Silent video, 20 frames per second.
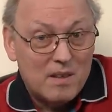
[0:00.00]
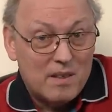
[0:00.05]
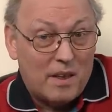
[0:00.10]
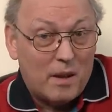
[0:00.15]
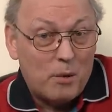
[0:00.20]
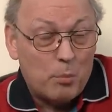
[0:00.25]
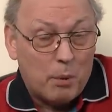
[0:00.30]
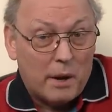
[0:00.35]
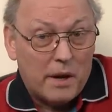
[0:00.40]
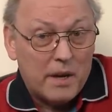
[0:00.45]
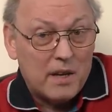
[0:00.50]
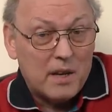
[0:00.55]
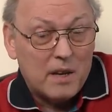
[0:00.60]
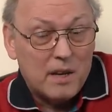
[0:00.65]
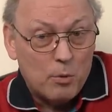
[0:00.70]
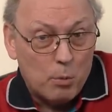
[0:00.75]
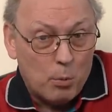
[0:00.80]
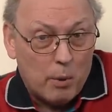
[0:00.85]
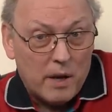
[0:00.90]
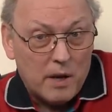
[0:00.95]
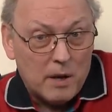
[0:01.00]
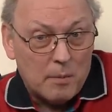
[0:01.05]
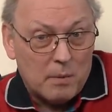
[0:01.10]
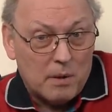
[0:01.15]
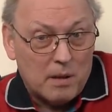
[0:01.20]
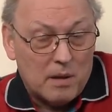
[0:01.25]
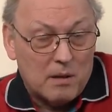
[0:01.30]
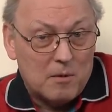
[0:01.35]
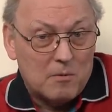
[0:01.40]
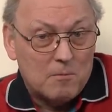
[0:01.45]
that widely
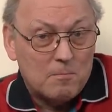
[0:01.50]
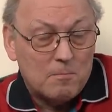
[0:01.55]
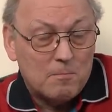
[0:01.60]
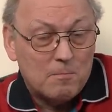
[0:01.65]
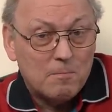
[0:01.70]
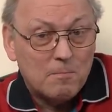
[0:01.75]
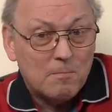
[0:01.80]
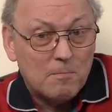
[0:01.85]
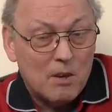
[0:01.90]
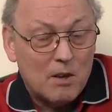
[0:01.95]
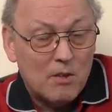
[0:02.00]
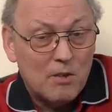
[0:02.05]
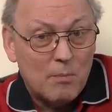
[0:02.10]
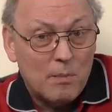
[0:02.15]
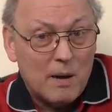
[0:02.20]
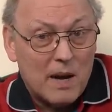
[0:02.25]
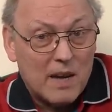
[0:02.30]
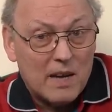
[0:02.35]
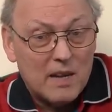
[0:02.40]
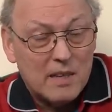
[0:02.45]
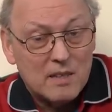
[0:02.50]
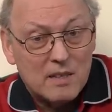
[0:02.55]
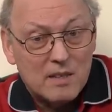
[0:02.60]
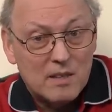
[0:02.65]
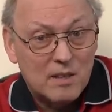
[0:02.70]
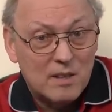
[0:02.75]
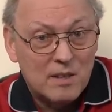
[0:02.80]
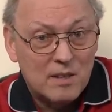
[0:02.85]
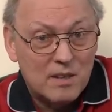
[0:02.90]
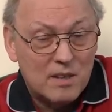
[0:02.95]
available on the market.
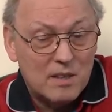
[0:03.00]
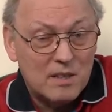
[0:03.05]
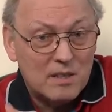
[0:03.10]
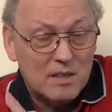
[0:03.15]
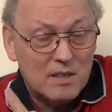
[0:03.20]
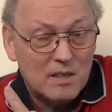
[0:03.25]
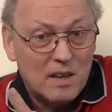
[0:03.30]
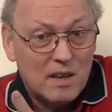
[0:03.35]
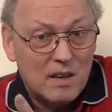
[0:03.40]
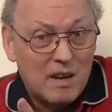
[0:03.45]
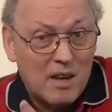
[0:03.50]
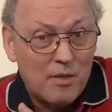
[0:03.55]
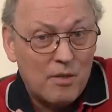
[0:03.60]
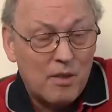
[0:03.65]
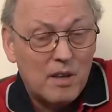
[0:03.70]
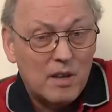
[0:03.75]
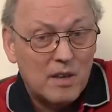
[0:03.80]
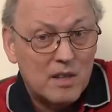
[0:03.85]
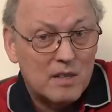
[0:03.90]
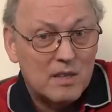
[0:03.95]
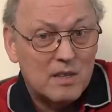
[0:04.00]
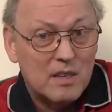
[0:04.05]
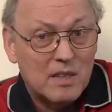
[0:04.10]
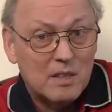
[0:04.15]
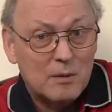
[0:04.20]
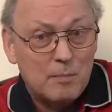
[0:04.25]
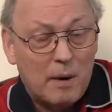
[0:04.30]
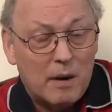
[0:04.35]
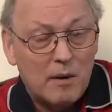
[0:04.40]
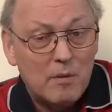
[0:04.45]
This is, I think it's an
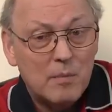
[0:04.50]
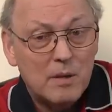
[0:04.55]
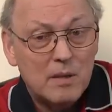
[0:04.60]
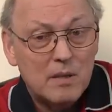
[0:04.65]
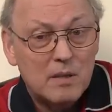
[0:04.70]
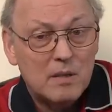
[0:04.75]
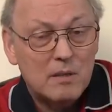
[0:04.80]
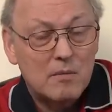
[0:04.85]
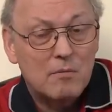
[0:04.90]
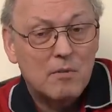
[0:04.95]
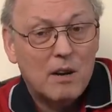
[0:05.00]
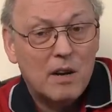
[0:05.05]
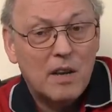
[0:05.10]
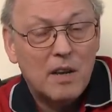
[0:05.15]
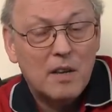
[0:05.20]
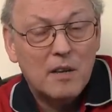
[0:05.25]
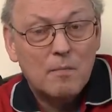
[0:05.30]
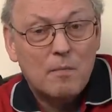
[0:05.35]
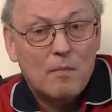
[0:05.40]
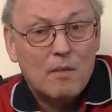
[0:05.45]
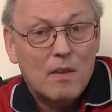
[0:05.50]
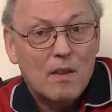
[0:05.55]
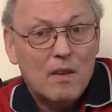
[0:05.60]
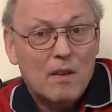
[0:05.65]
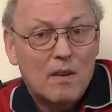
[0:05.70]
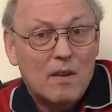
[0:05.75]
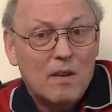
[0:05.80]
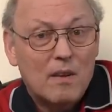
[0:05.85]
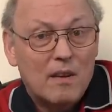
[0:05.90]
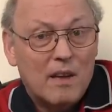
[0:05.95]
experiment running
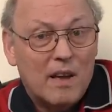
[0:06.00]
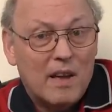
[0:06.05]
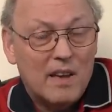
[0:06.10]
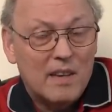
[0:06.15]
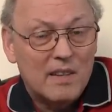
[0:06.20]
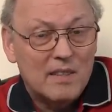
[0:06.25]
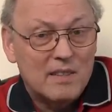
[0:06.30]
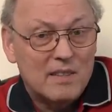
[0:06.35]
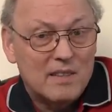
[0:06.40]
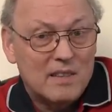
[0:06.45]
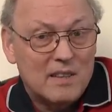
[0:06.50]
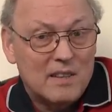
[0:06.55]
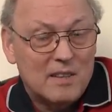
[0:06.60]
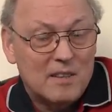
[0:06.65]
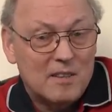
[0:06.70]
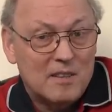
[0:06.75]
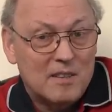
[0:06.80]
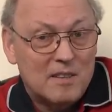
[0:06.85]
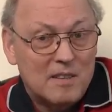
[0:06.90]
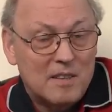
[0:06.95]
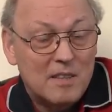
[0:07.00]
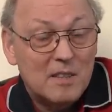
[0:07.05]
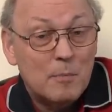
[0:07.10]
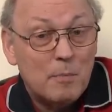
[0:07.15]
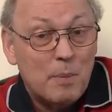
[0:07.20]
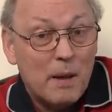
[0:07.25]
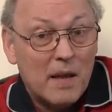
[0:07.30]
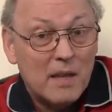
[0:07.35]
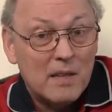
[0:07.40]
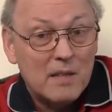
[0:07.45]
and uh, it
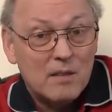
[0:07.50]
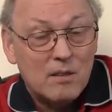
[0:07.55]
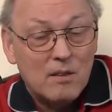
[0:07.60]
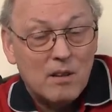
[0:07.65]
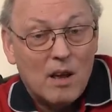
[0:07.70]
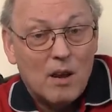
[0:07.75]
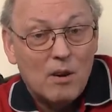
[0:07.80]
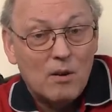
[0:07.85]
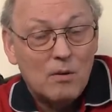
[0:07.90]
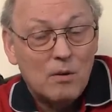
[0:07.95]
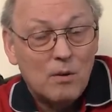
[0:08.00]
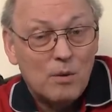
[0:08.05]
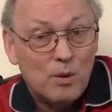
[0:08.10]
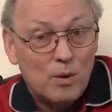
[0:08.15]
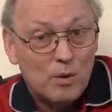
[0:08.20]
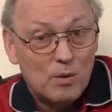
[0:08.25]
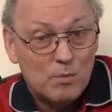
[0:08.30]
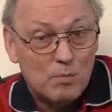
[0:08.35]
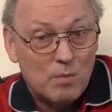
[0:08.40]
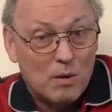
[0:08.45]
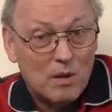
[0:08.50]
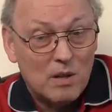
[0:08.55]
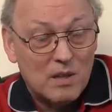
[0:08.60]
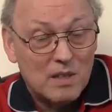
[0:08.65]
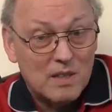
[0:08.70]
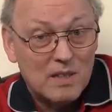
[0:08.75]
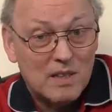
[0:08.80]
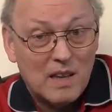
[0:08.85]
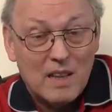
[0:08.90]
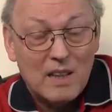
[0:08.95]
depends on how good those
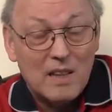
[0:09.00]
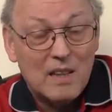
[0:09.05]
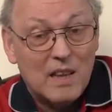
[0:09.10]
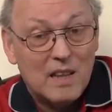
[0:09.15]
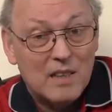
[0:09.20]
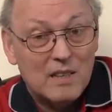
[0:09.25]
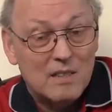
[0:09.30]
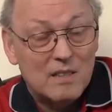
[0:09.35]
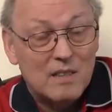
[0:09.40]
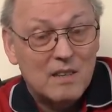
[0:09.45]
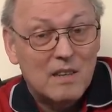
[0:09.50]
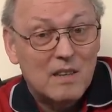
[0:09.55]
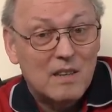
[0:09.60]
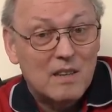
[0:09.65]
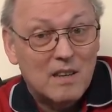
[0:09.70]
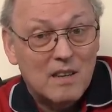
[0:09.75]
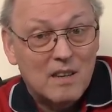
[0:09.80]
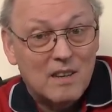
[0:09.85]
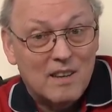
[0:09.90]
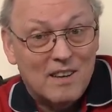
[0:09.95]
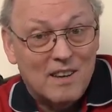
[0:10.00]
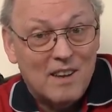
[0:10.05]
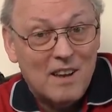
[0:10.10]
bottles sell and uh,